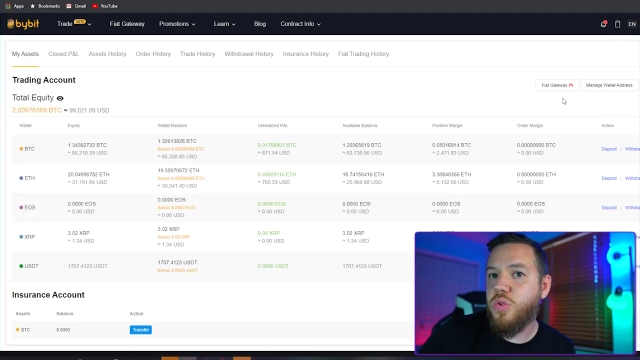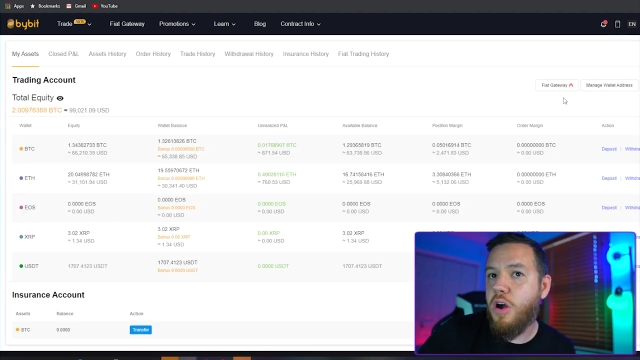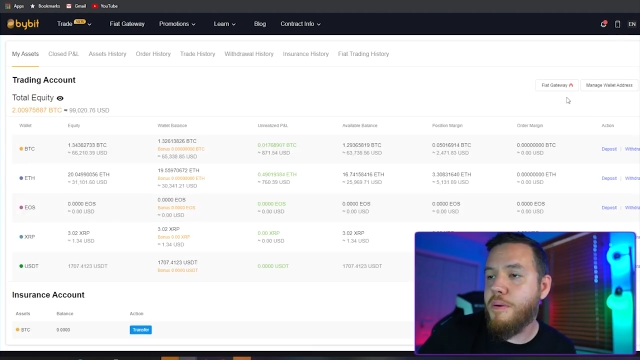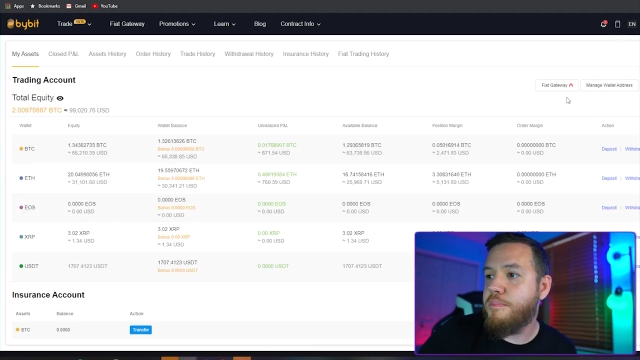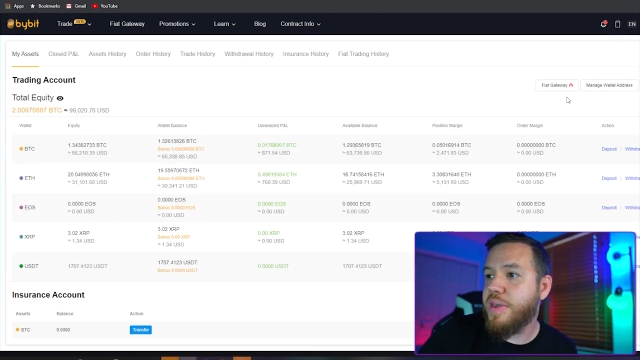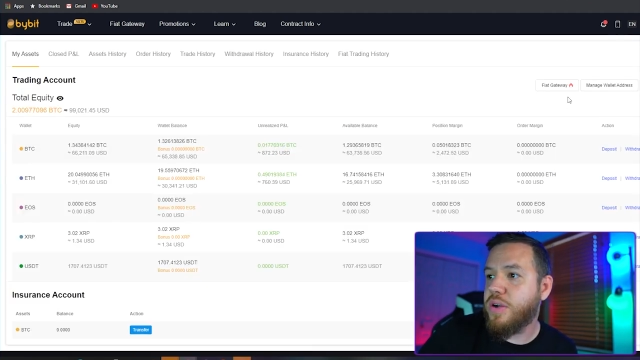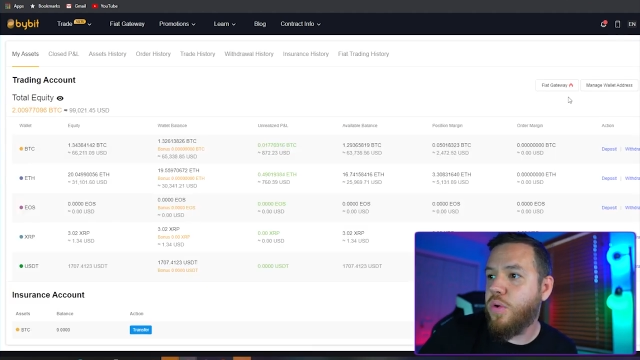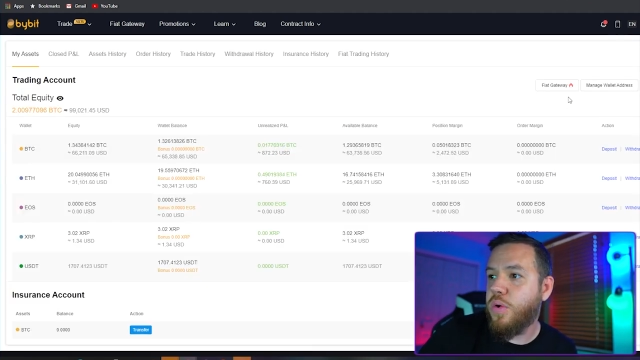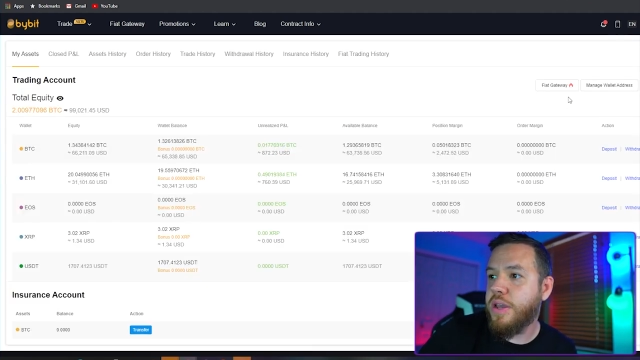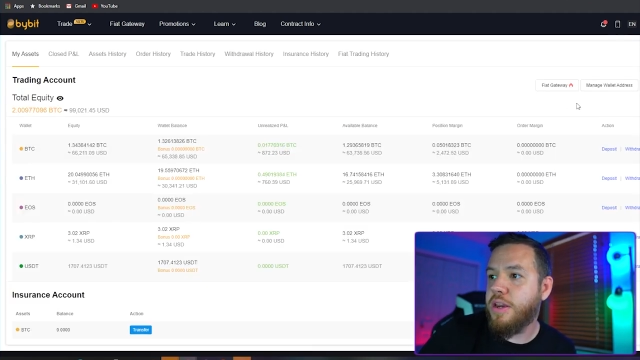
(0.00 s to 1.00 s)
our
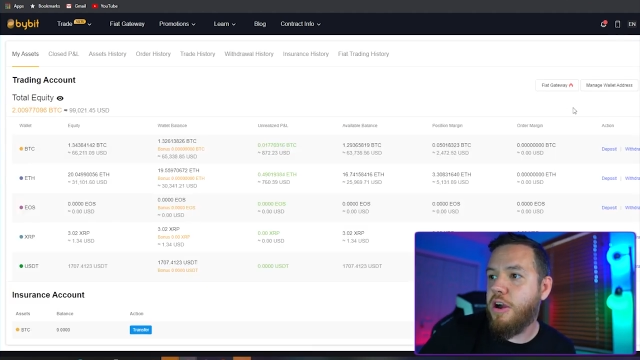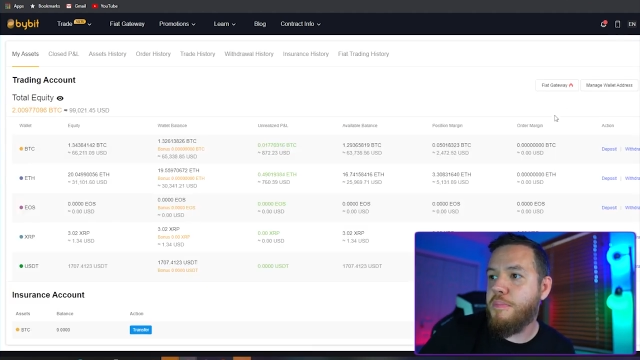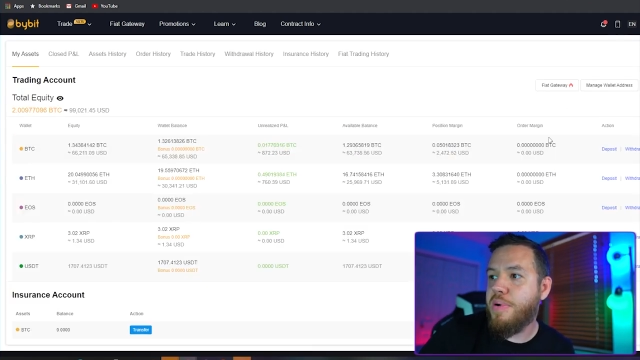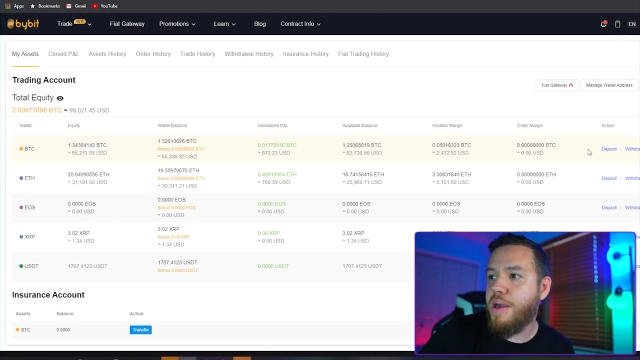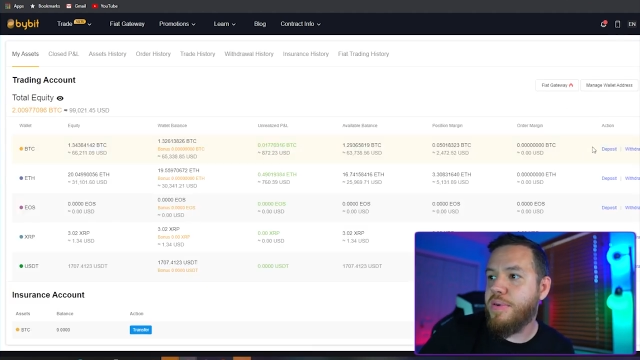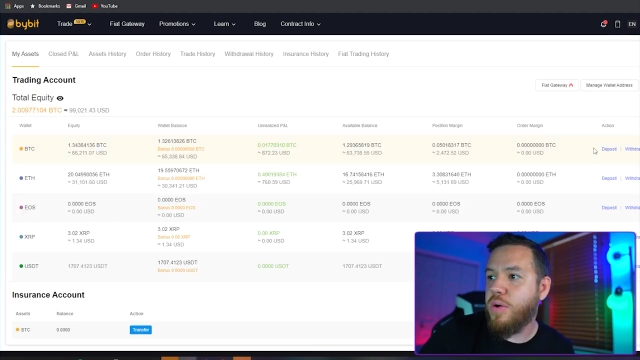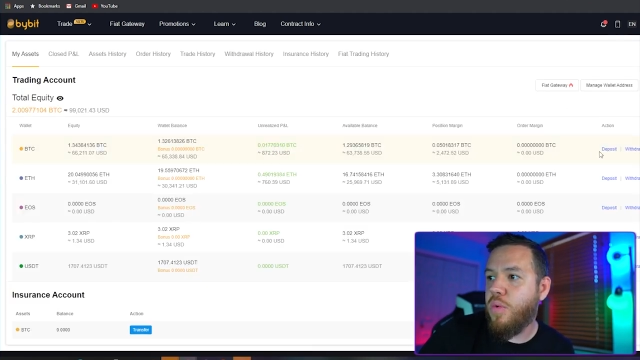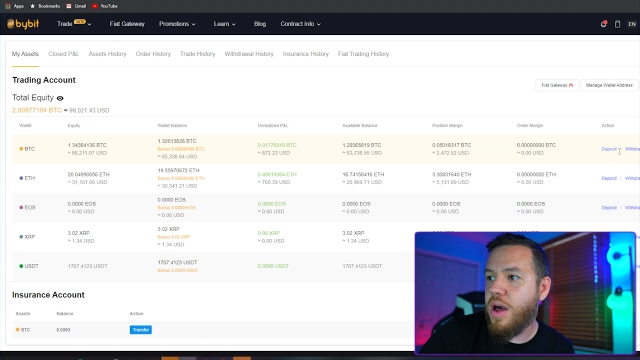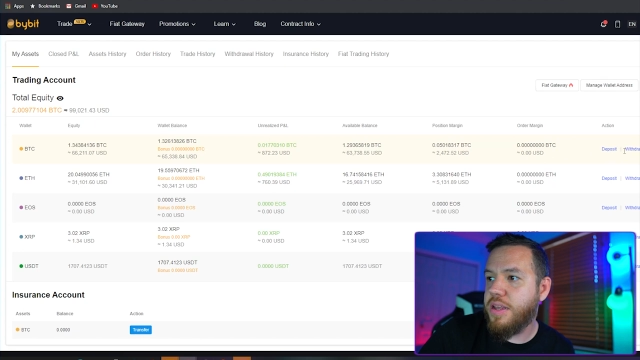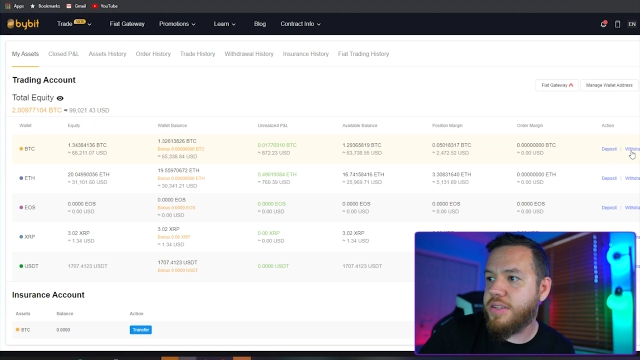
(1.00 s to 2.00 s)
Bitcoin, our Bybit
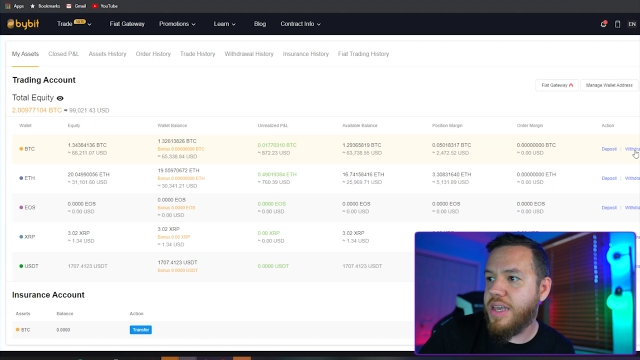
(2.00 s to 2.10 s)
wallet,